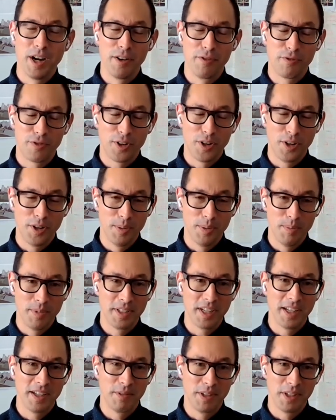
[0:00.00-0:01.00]

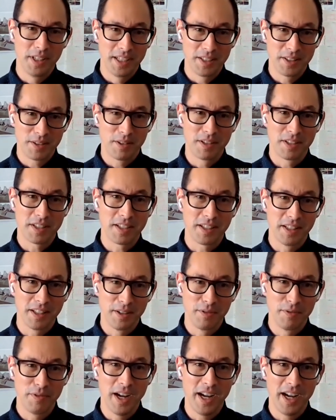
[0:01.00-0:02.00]
affirmed and really sort of
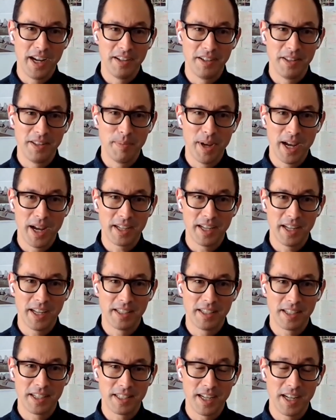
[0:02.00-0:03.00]
solidified on the back
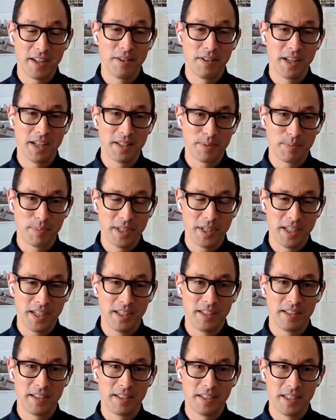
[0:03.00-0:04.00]
end, because I know
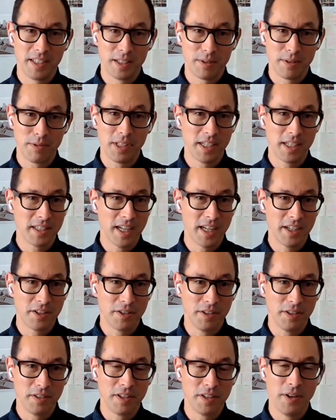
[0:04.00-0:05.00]
it's really
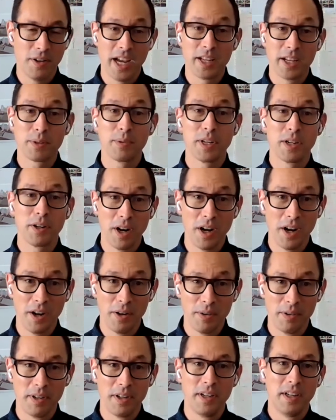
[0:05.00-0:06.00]
essential. As we
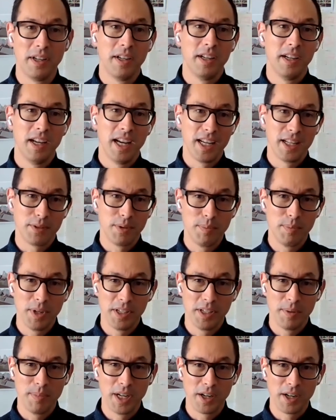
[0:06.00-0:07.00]
grow, as we
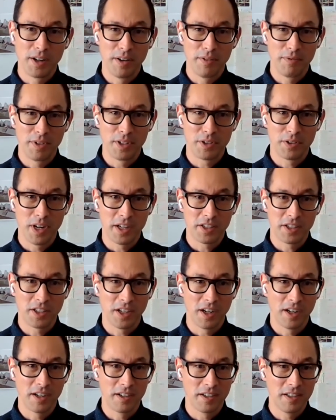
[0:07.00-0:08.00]
build a bigger
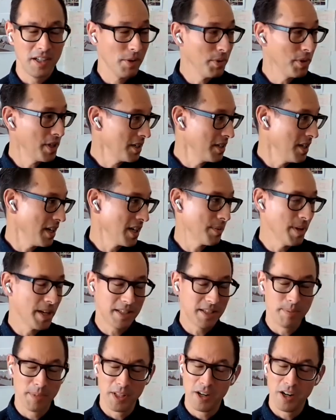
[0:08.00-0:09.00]
infrastructure, we could talk
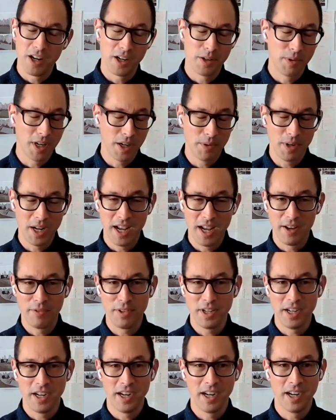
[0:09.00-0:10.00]
about some of the hardware we have
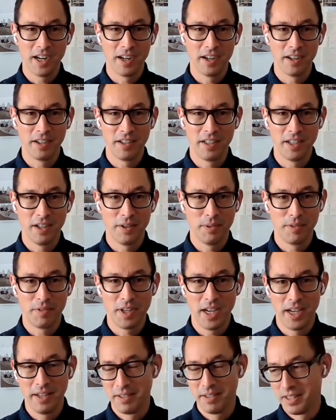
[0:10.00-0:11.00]
here. We've
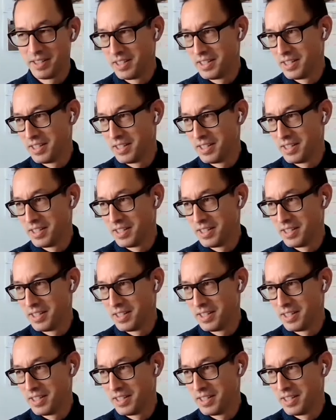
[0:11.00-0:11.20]
got